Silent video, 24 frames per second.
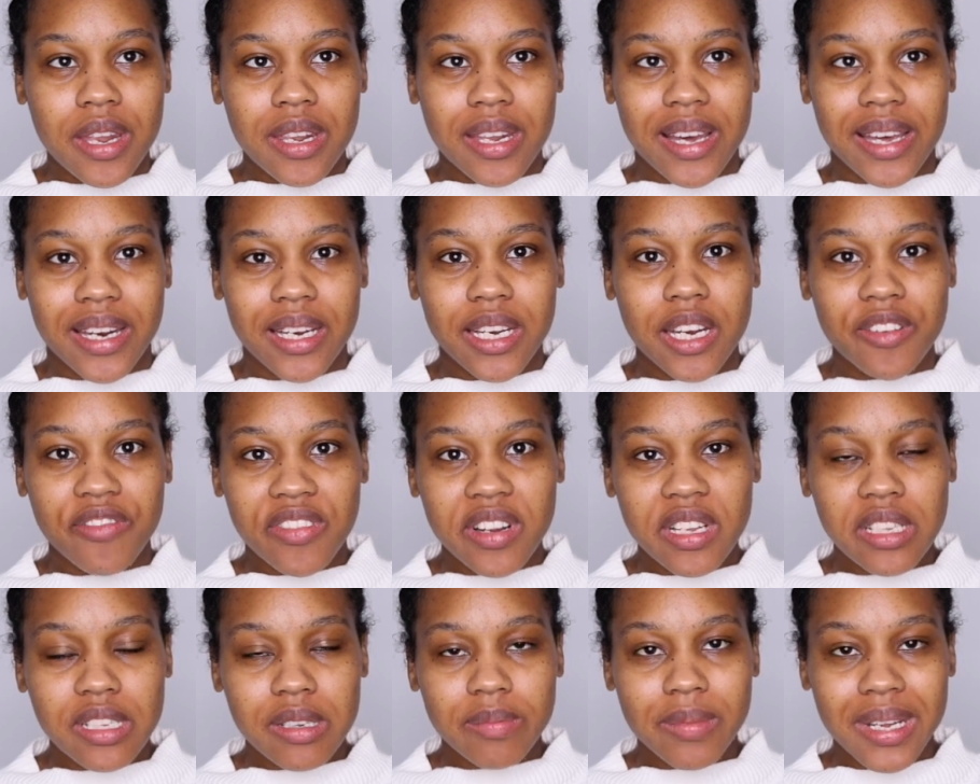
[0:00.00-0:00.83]
Now the
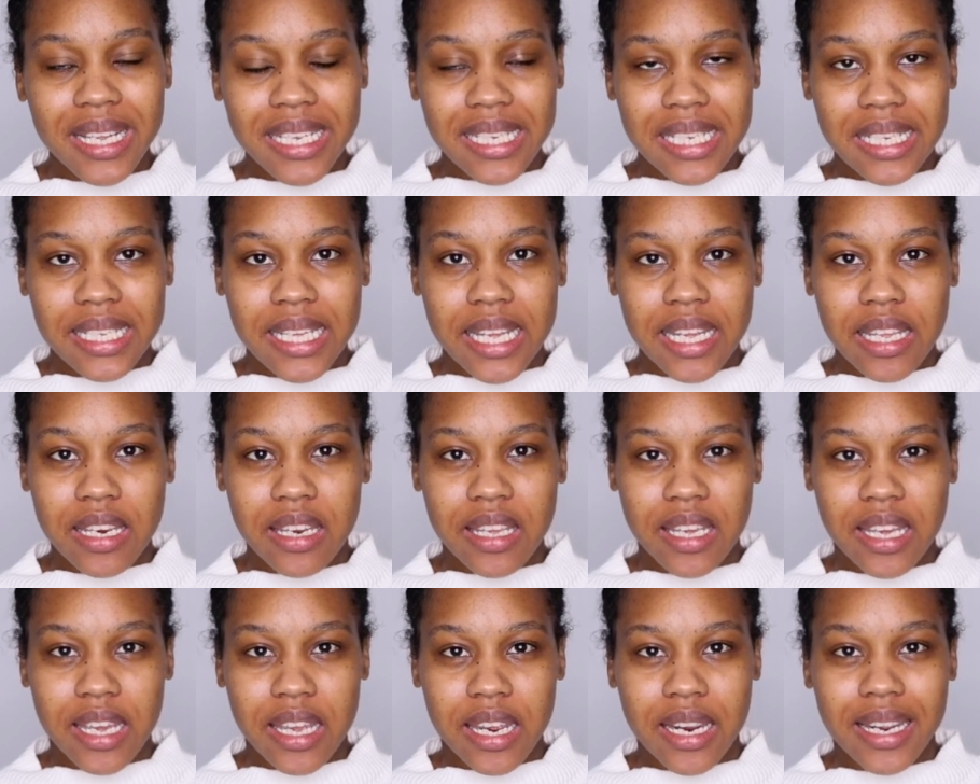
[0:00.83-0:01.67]
difference in my skin
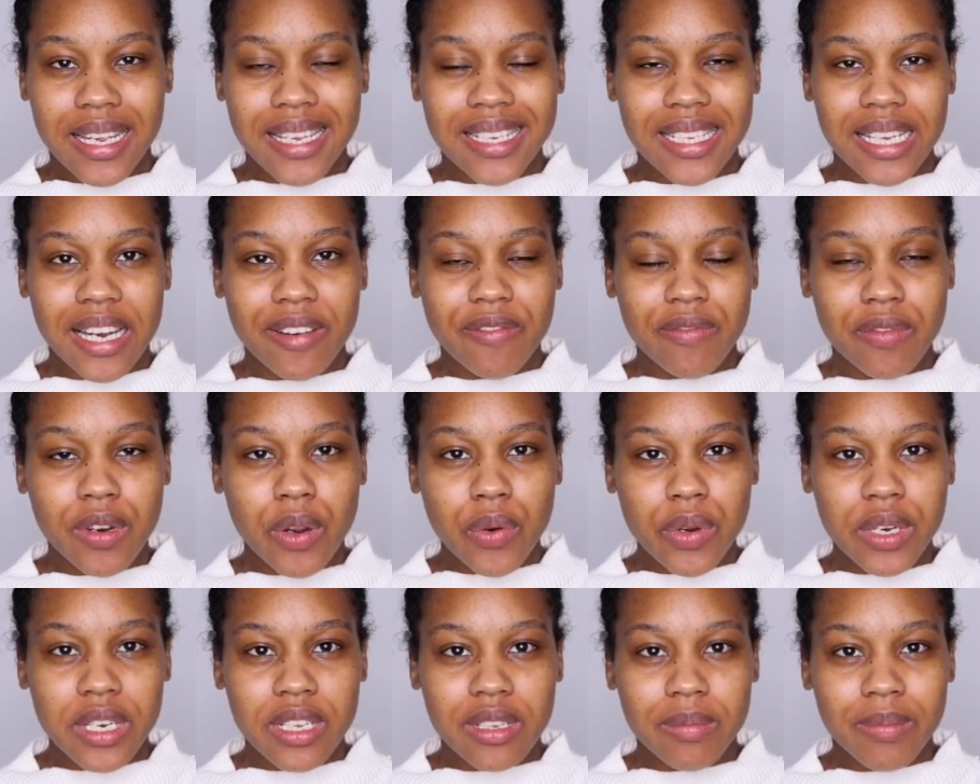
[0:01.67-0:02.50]
here is I've
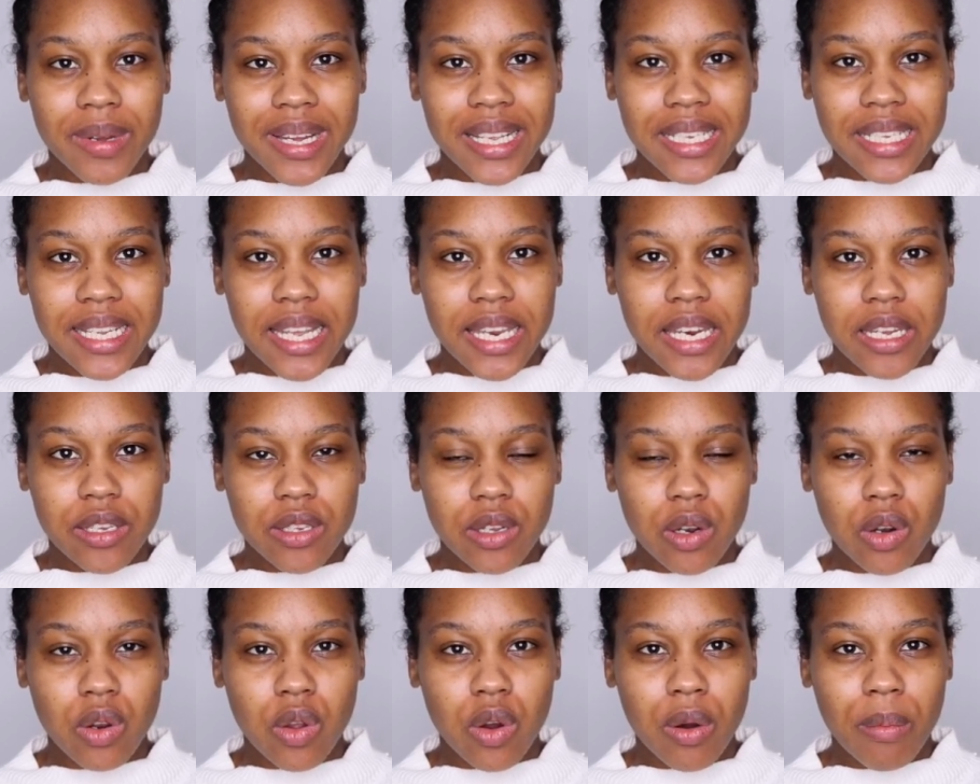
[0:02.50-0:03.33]
noticed my skin is
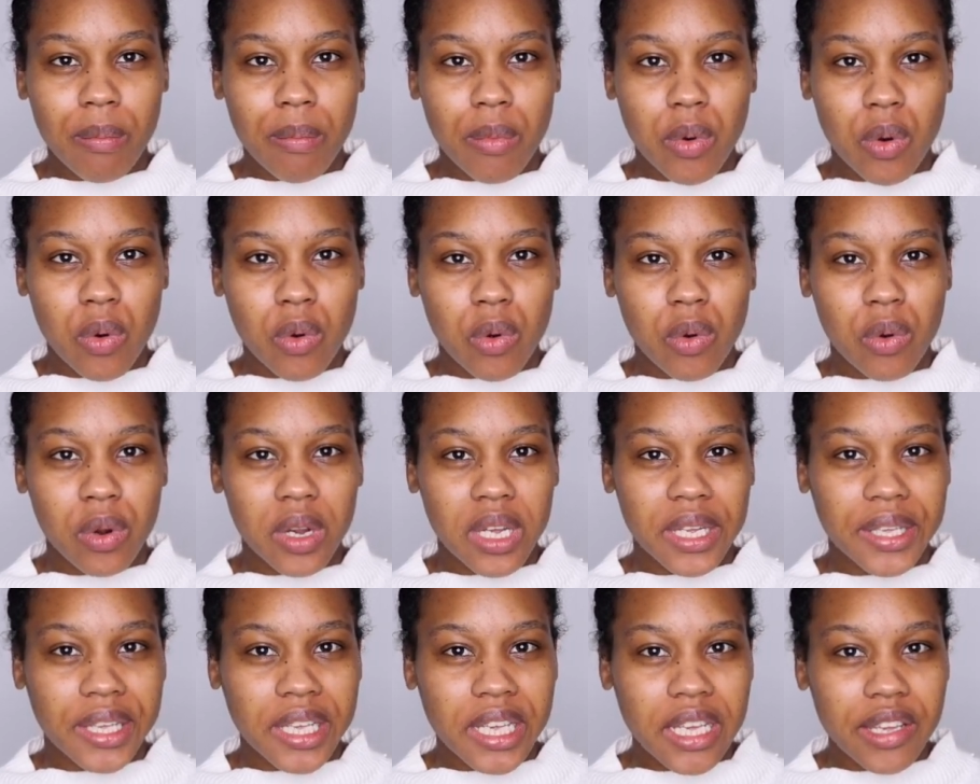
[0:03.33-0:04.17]
a lot
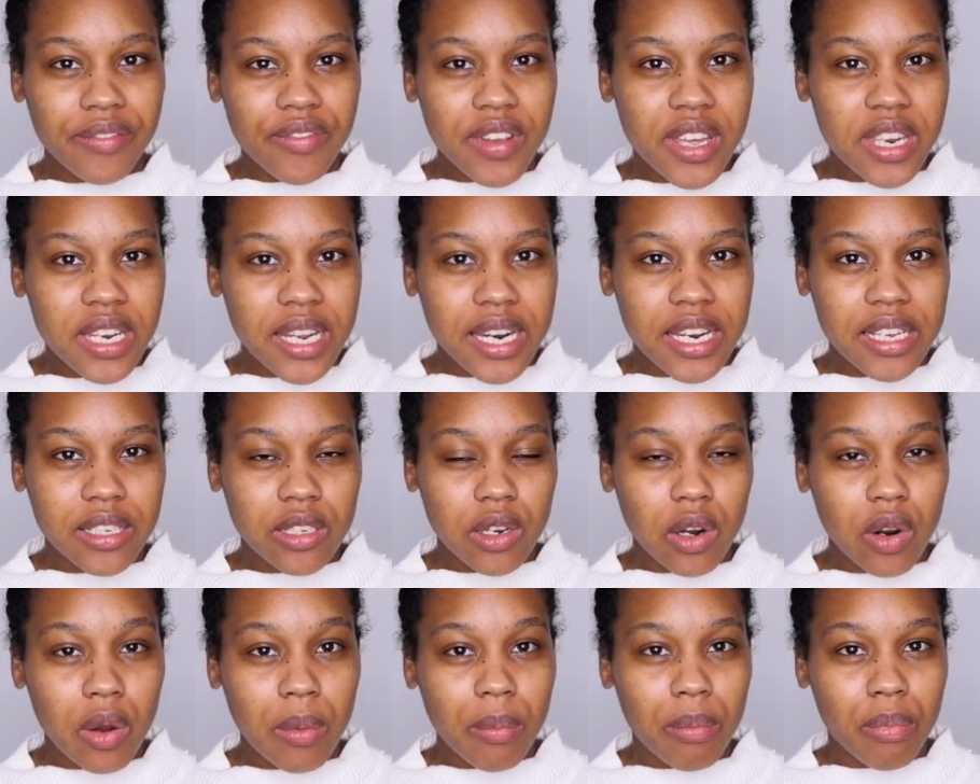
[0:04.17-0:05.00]
more even and it's
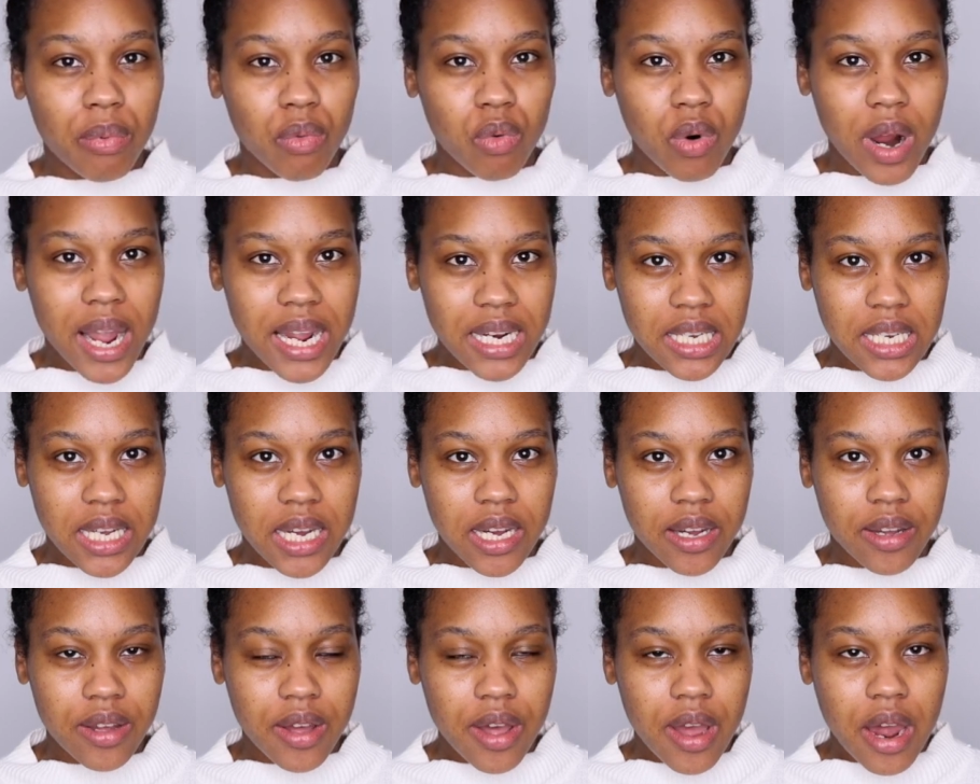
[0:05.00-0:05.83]
a lot
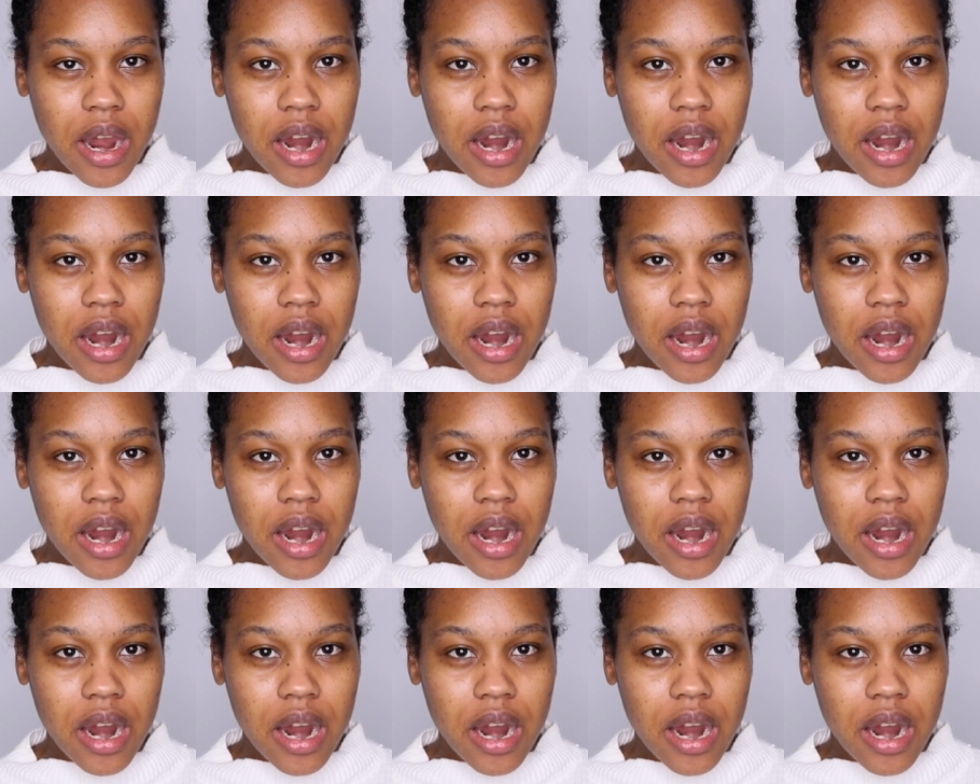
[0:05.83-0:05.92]
brighter.